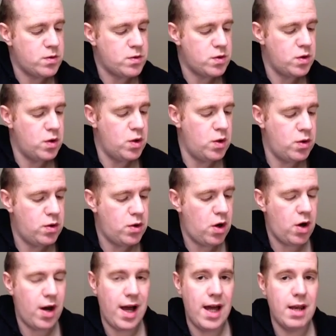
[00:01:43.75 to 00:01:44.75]
to
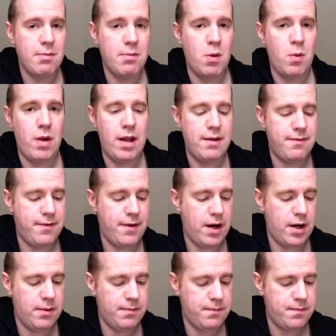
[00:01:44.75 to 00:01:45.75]
their animal welfare